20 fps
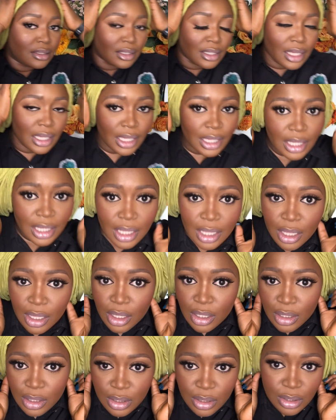Okay,
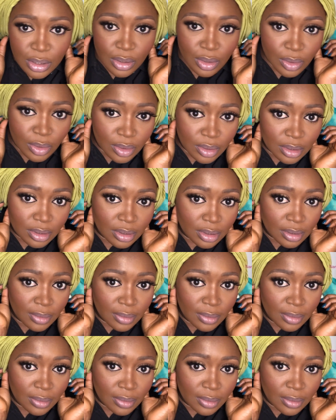so